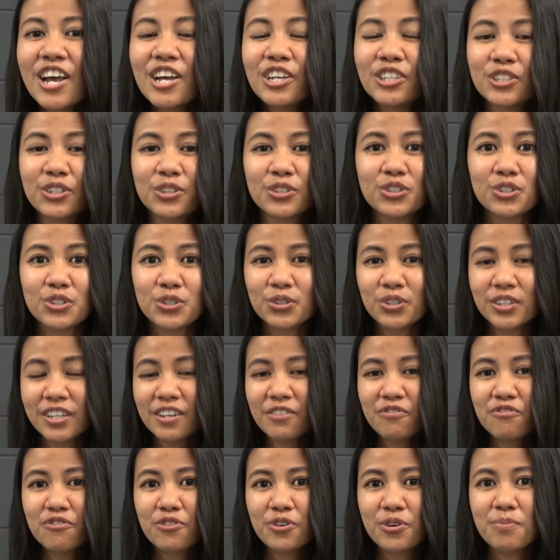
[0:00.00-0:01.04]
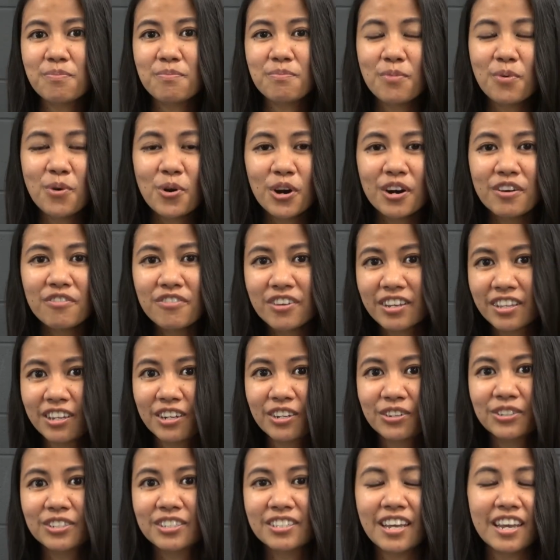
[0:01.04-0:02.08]
So tune in for more
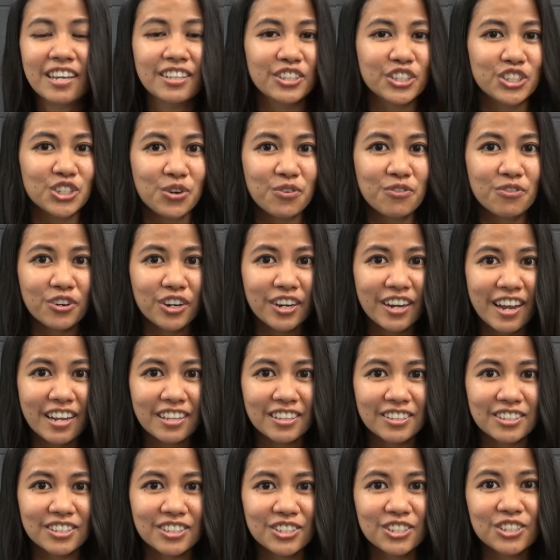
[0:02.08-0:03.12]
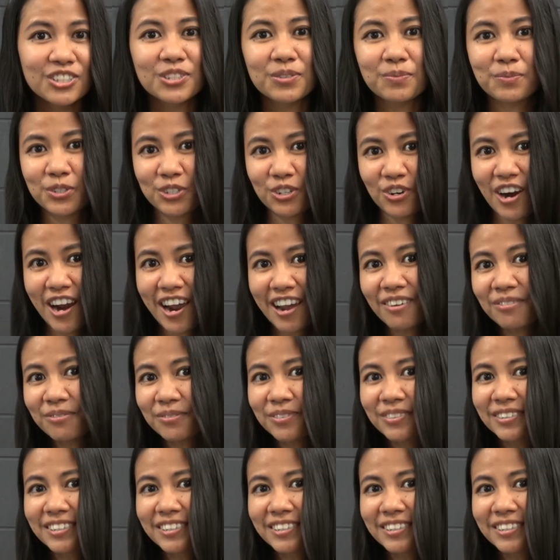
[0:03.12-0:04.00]
videos and don't forget to subscribe.